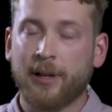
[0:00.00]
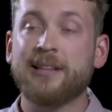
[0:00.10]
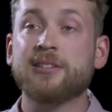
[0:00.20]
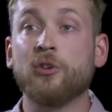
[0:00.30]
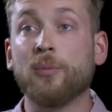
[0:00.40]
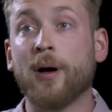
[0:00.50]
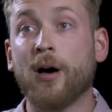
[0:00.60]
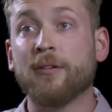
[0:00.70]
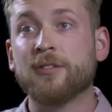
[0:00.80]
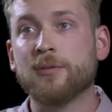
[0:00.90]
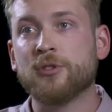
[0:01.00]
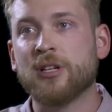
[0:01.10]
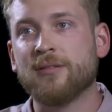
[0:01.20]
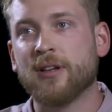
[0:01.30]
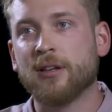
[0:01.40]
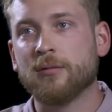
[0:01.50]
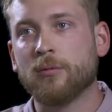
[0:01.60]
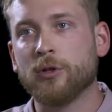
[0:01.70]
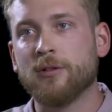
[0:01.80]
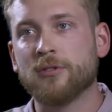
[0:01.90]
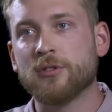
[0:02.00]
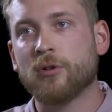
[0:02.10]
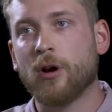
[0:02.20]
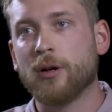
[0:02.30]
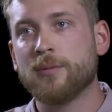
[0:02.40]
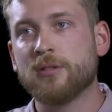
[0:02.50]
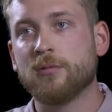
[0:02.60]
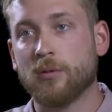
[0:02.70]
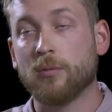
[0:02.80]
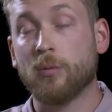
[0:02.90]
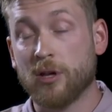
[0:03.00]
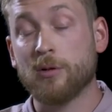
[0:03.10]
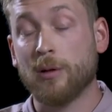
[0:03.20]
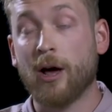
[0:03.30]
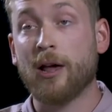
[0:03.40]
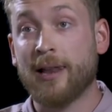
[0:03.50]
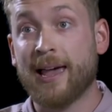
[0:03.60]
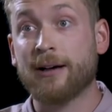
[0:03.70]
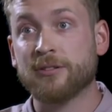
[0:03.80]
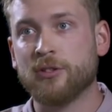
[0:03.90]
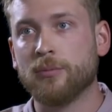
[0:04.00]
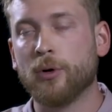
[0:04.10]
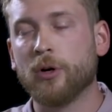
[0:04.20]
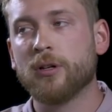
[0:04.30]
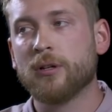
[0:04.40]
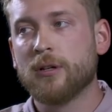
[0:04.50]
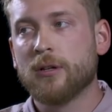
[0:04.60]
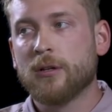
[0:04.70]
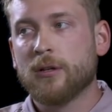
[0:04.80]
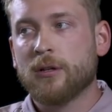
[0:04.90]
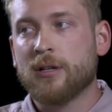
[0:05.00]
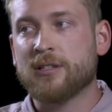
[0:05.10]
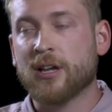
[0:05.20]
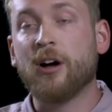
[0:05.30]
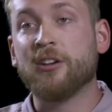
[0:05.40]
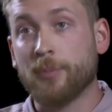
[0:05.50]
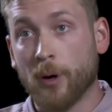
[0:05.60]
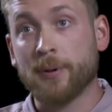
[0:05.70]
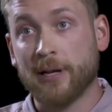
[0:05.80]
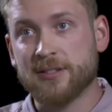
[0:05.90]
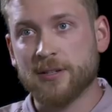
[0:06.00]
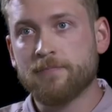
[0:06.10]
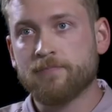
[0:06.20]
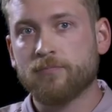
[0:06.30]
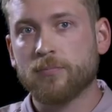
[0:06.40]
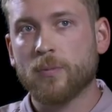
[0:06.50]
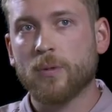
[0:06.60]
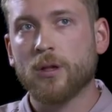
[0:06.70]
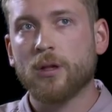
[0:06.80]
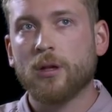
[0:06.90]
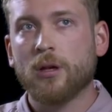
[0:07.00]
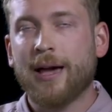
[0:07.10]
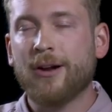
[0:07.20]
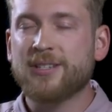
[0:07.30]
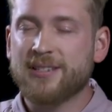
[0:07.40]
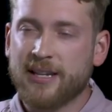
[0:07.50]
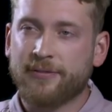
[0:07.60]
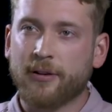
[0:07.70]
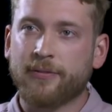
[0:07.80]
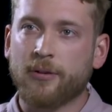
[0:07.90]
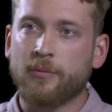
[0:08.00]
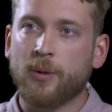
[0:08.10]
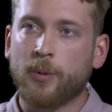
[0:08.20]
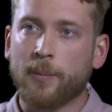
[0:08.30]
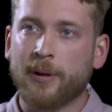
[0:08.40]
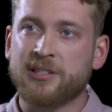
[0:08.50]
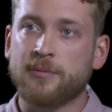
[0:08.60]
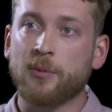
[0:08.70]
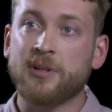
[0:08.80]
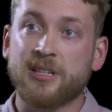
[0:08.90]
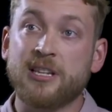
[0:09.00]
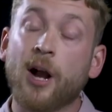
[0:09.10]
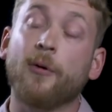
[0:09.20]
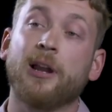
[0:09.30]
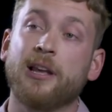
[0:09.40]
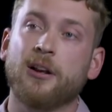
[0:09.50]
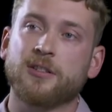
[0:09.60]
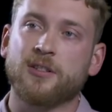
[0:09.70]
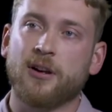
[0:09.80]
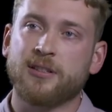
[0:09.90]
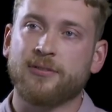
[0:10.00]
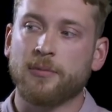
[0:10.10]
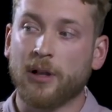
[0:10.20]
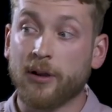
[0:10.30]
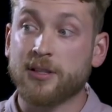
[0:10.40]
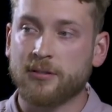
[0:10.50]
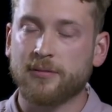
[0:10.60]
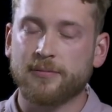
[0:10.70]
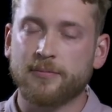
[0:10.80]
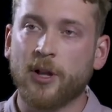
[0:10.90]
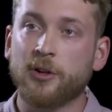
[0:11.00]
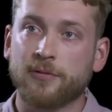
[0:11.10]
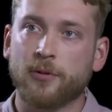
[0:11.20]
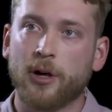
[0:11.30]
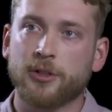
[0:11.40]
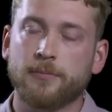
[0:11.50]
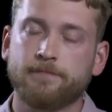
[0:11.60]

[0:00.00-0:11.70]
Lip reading: political path to achieving what you've described, that you lay out in your book, is a kind of populism. Mm. How does it differ from the populism that we see currently in our society from the likes of Nigel Farage?